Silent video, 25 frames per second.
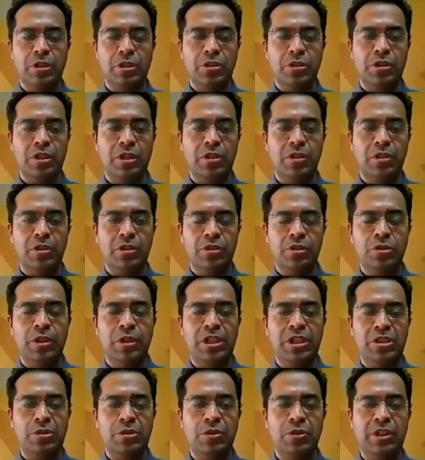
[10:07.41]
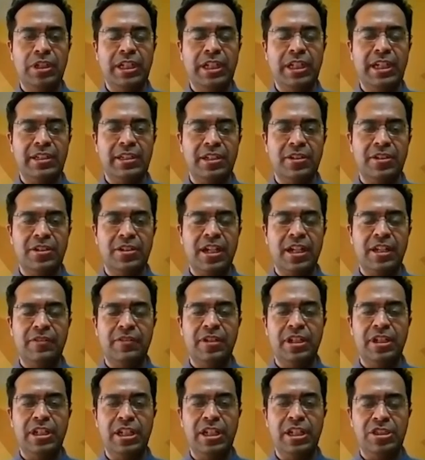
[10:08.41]
so as to create a
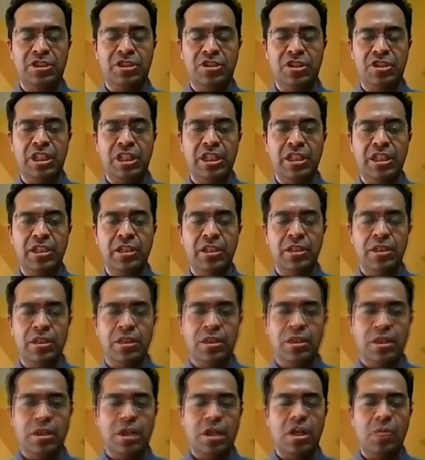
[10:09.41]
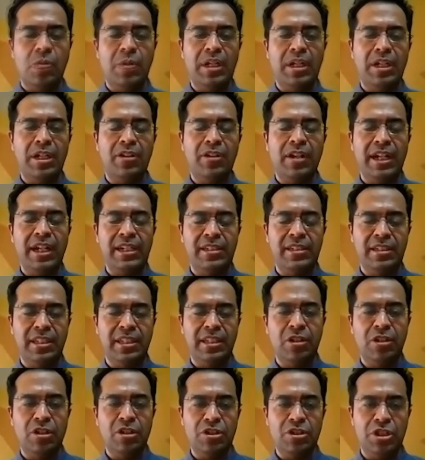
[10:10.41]
driver history, how many rides
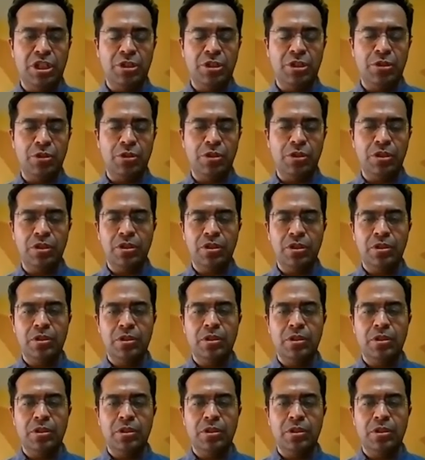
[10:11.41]
he or she took,